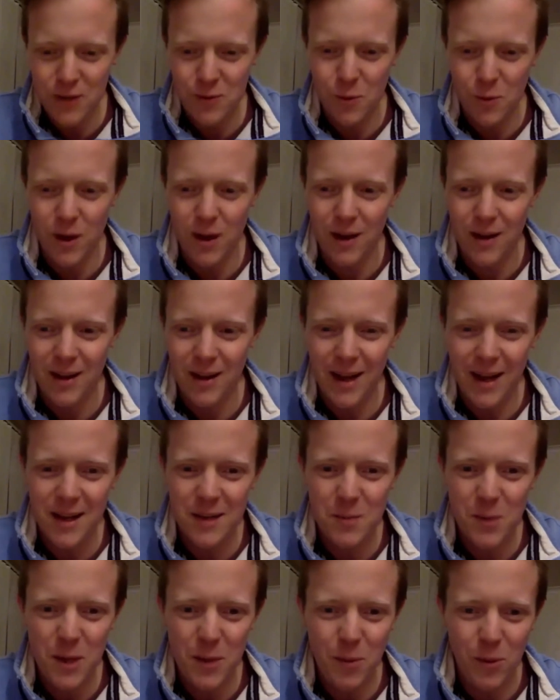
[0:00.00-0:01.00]
We're his
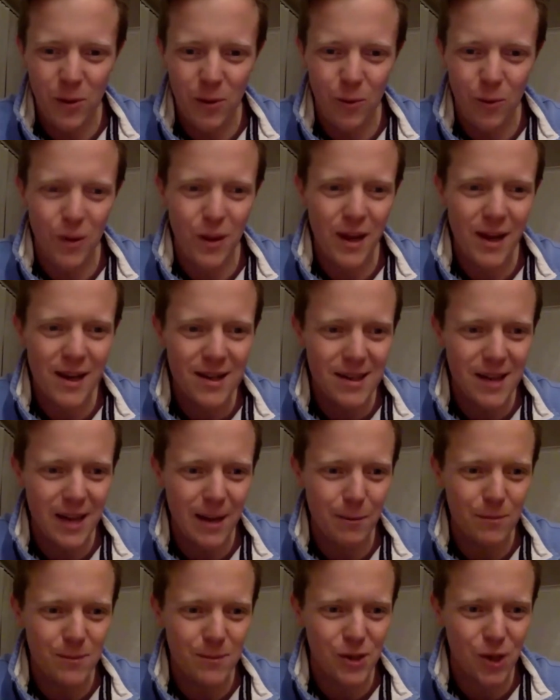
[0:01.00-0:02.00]
people with his
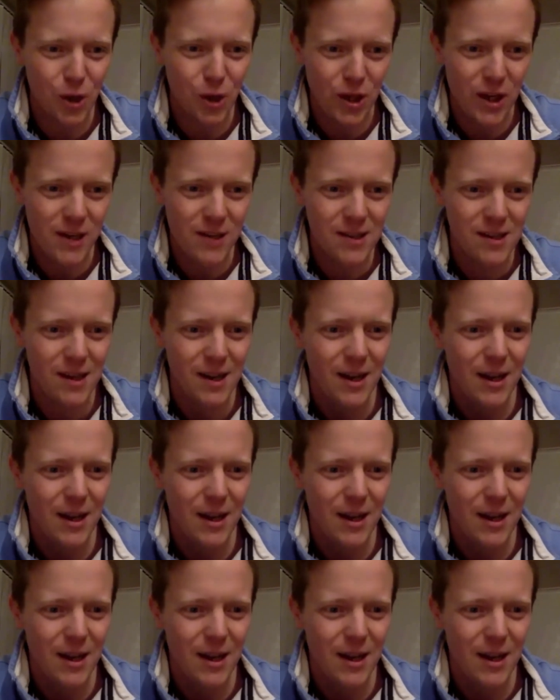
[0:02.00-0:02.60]
names on us.